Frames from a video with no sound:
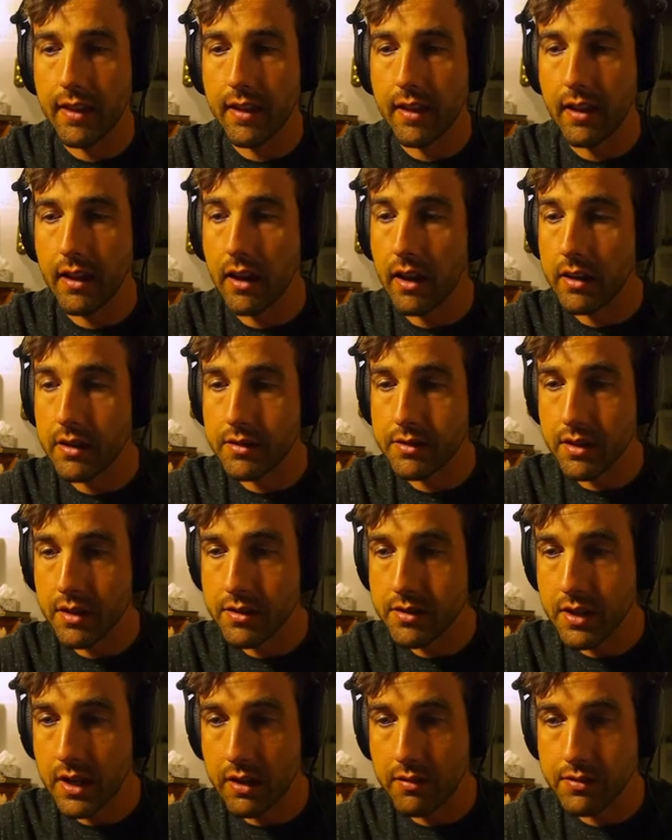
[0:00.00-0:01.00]
It
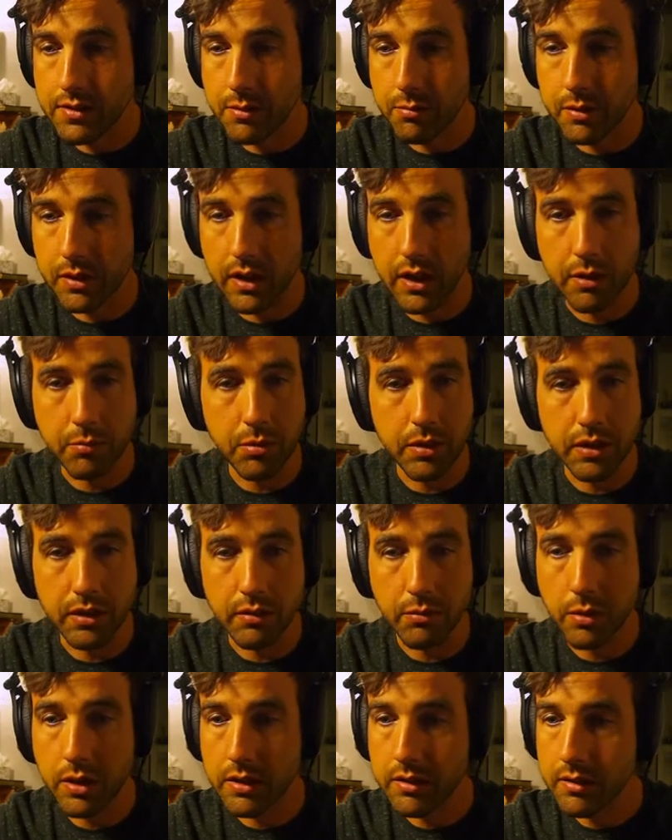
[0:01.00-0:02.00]
does have something happening.
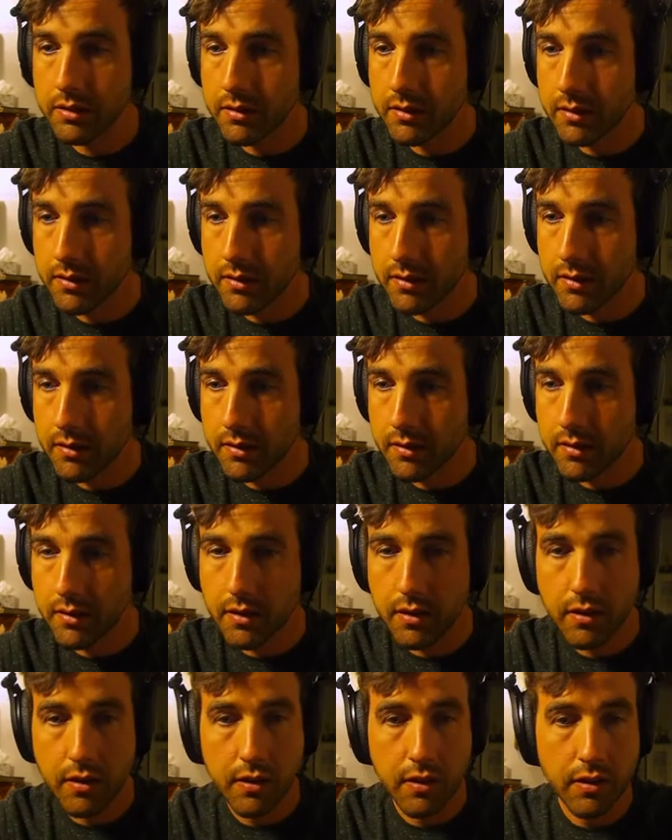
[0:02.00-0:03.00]
What?
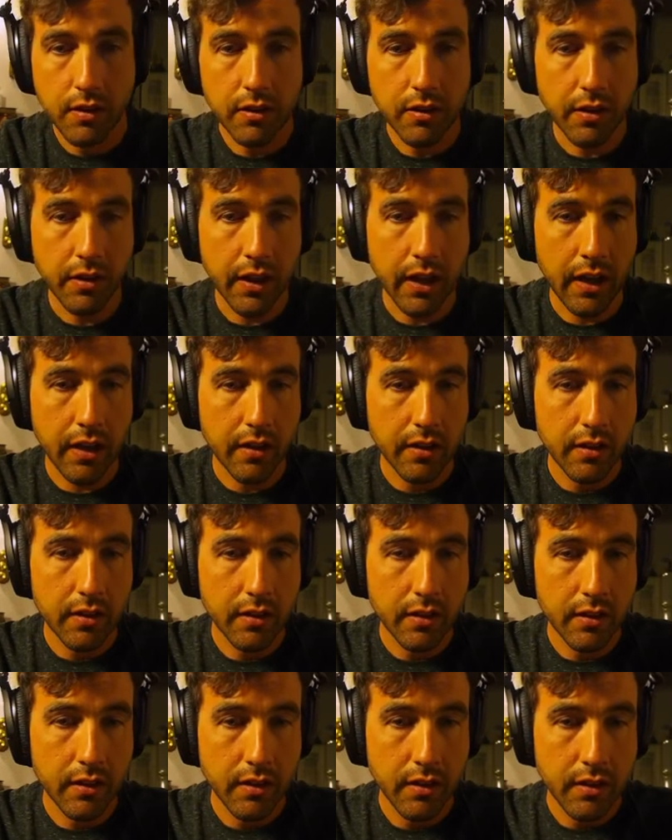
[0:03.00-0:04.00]
Look at that.
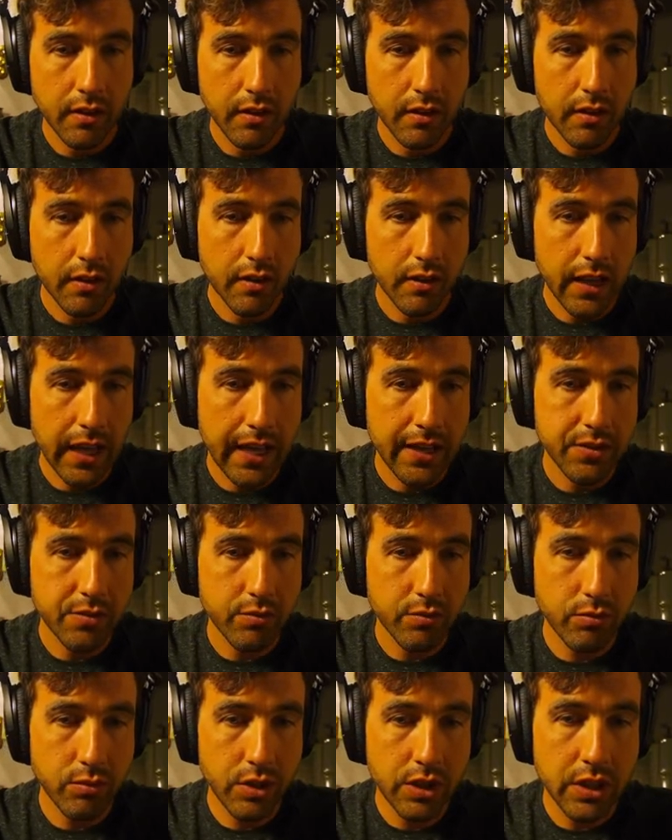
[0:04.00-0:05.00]
It's
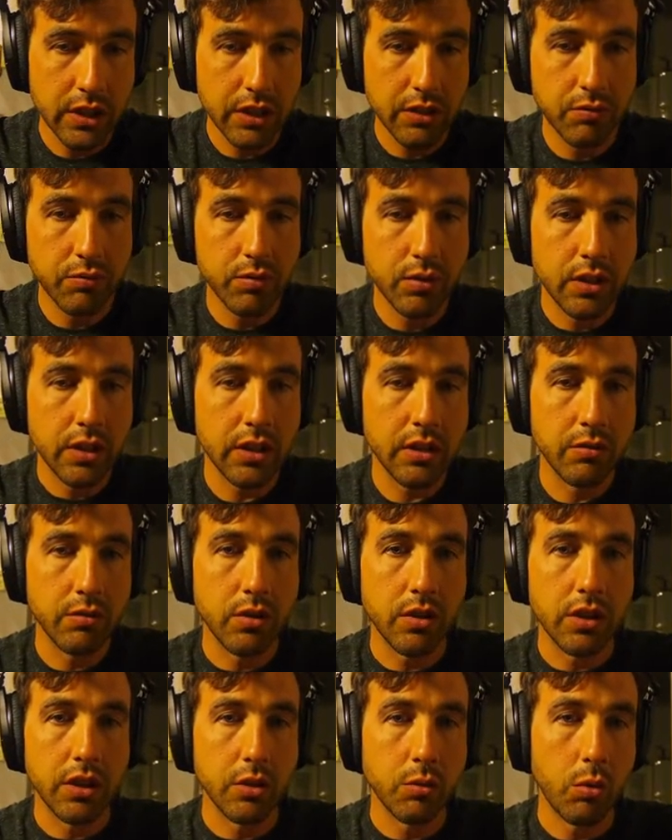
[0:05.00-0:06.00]
really, really,
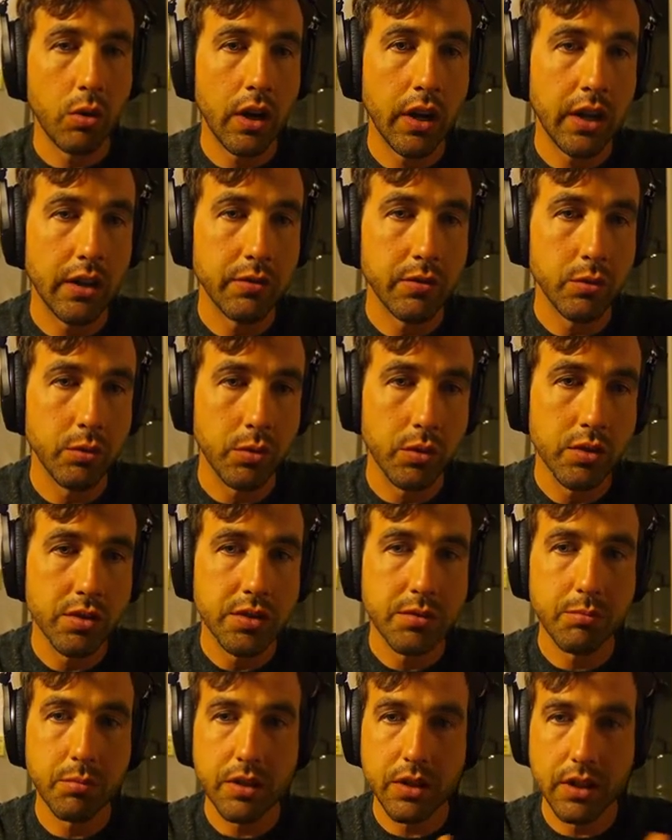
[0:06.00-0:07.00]
really quiet, of
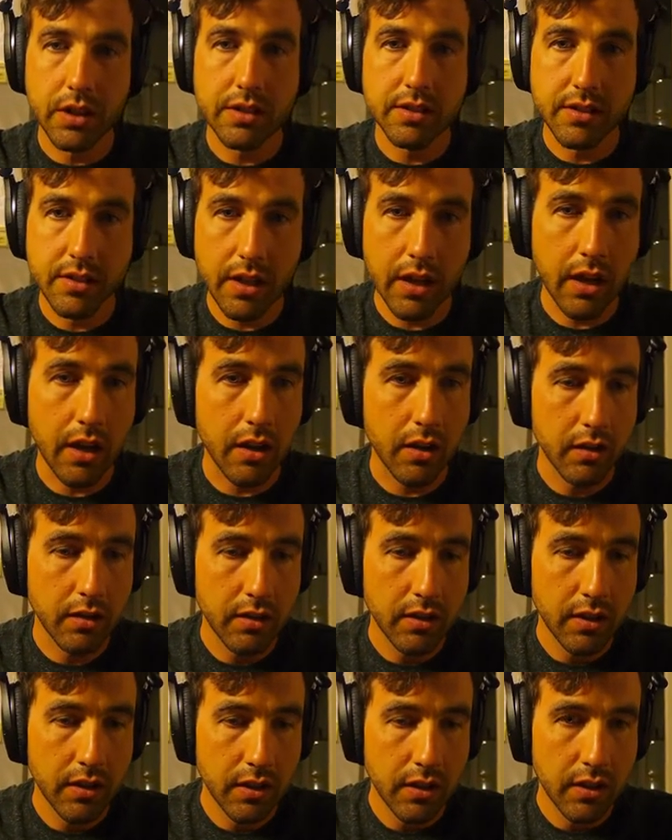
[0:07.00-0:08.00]
course, but it's there.
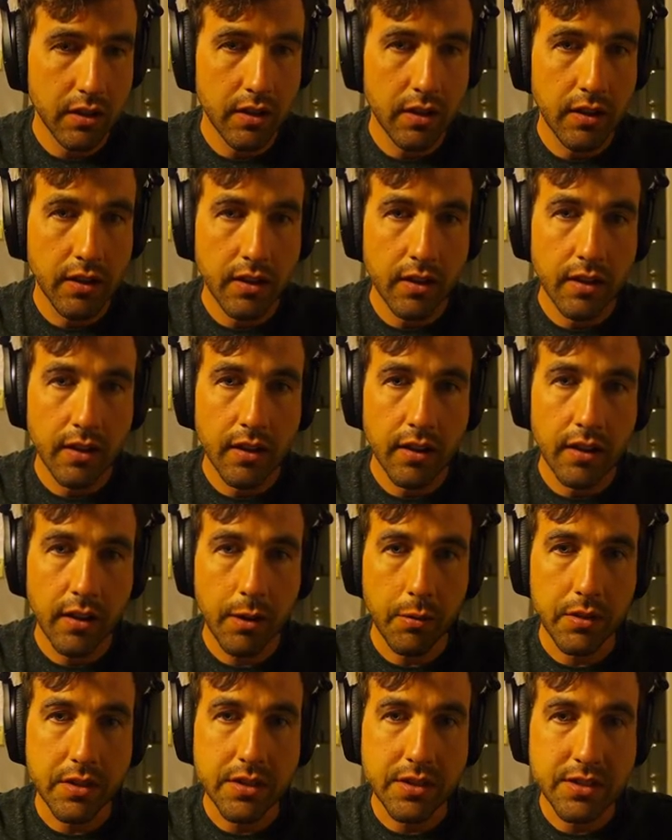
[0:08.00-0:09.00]

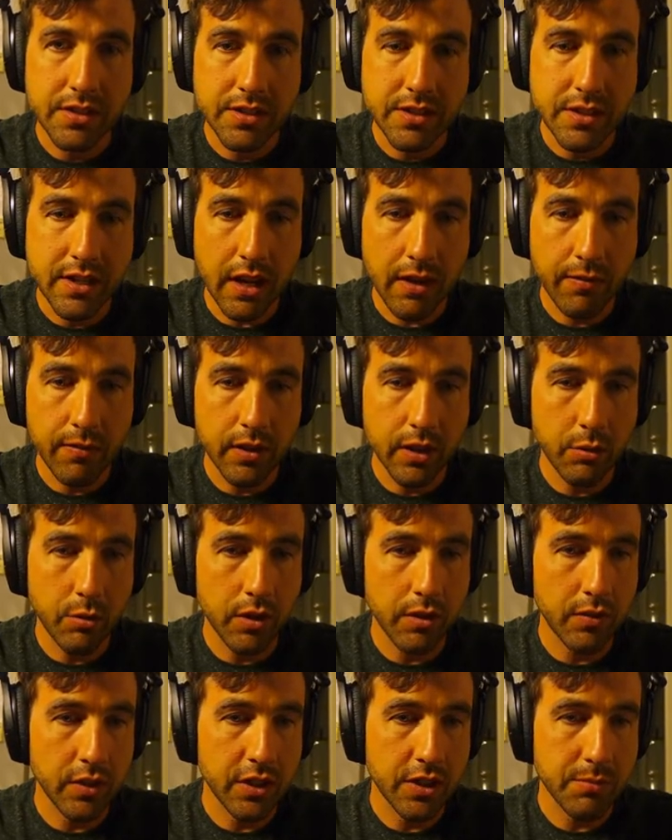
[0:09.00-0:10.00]
Or definitely would
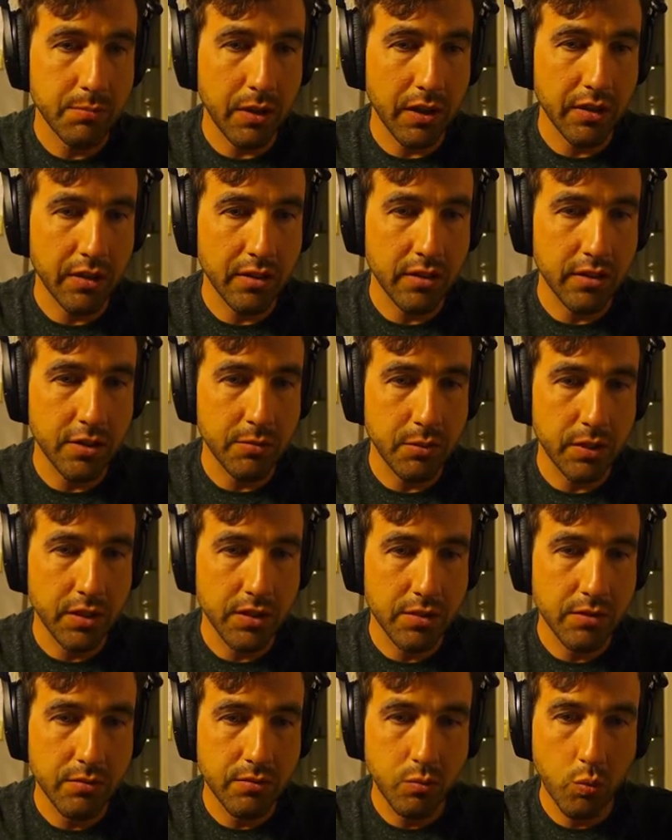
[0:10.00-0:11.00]
have expected it to be
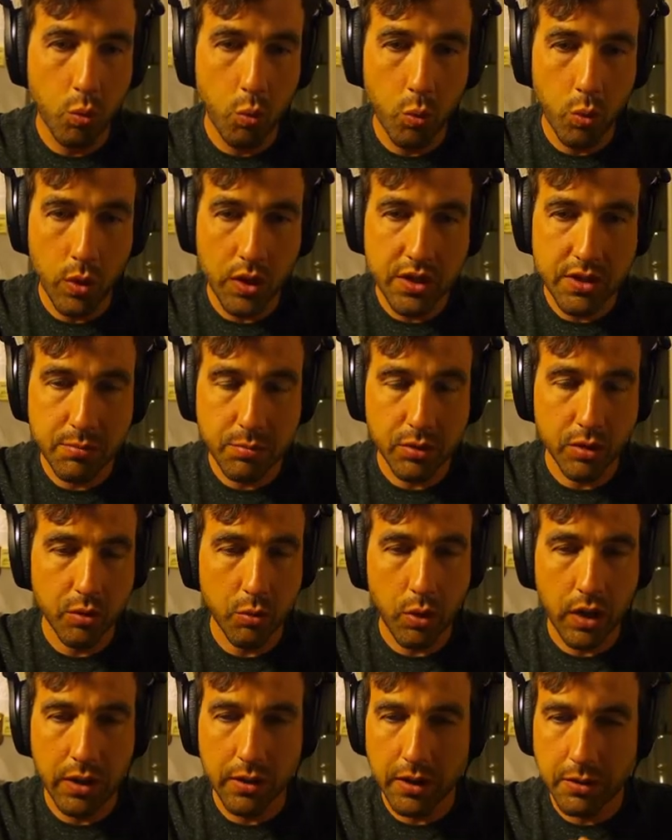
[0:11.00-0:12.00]
whisper
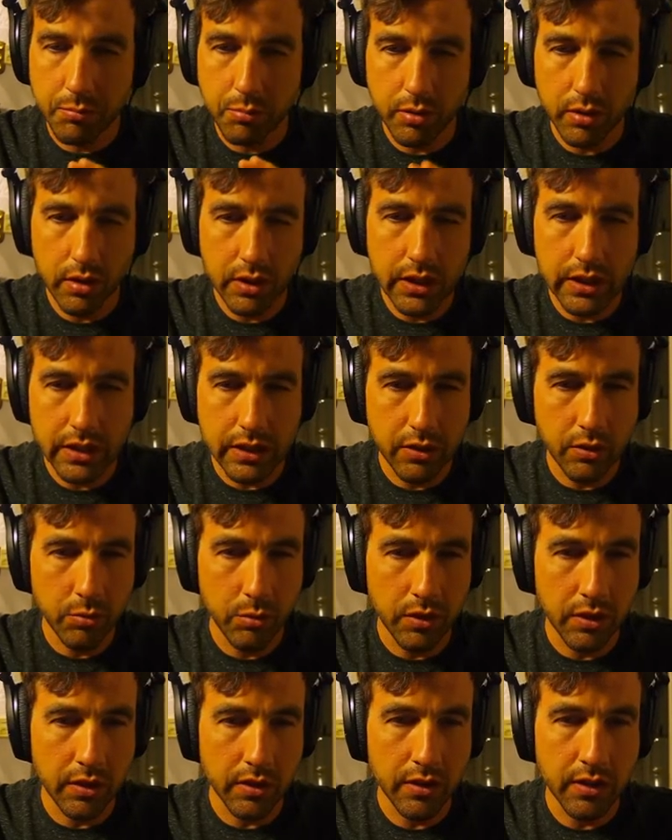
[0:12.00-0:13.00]
quiet, completely
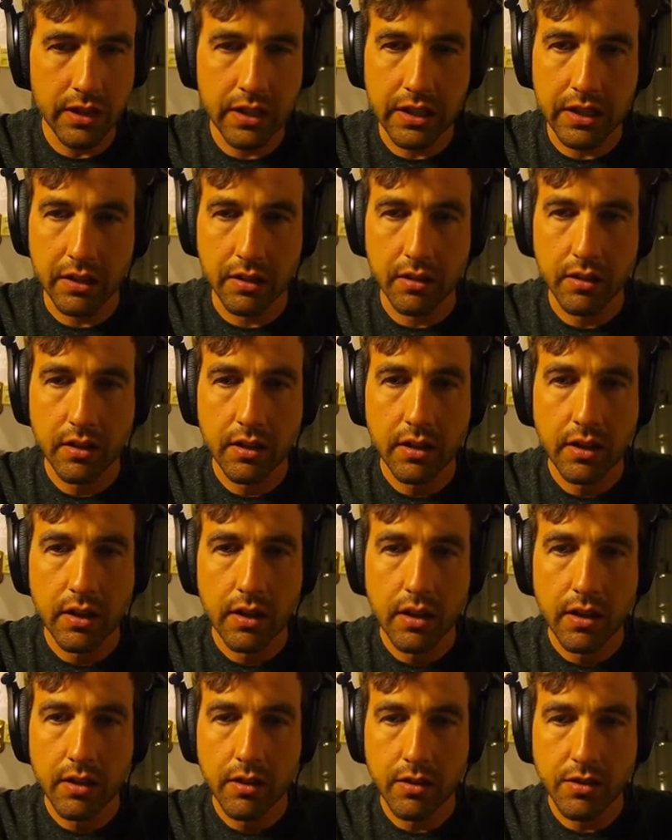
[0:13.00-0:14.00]
clean.
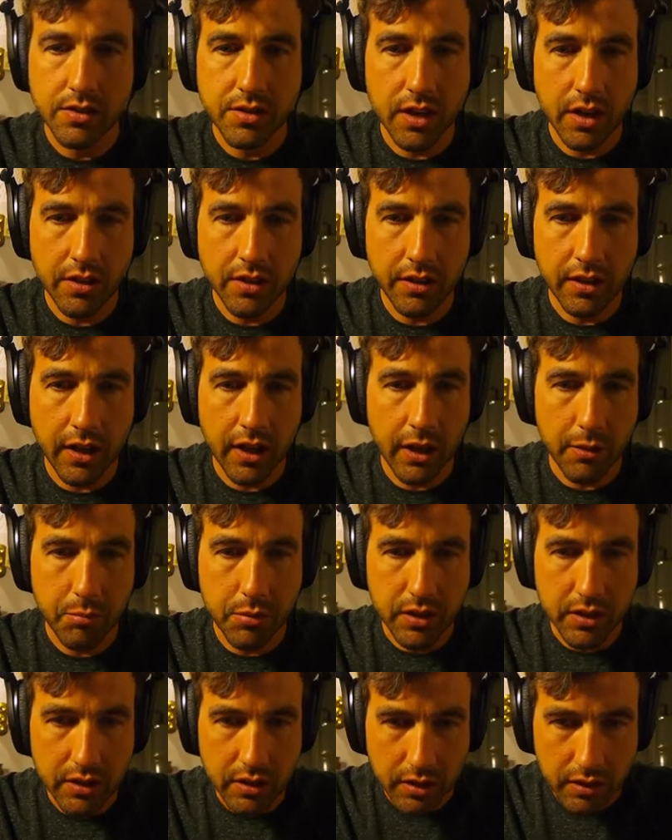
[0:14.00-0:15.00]
There's nothing
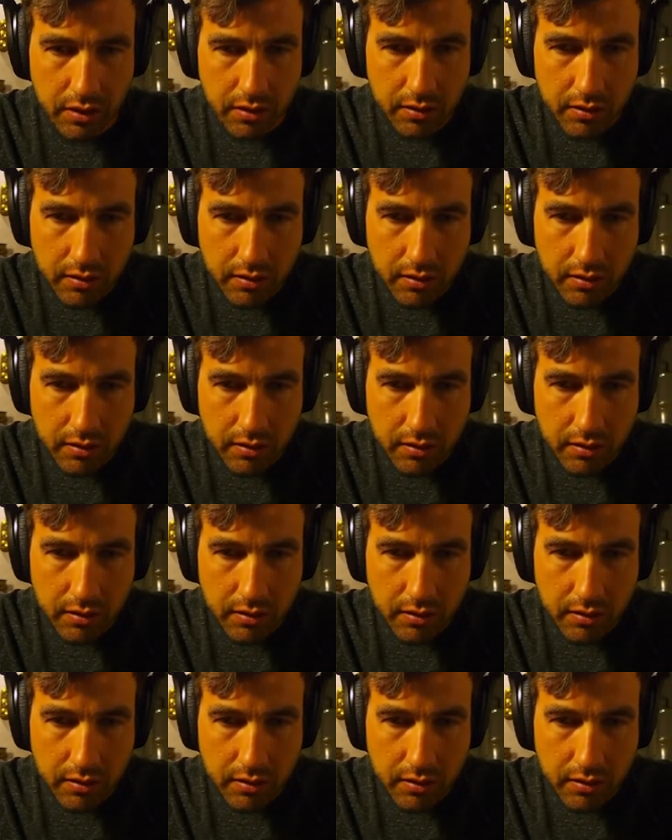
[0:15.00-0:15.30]
happening here.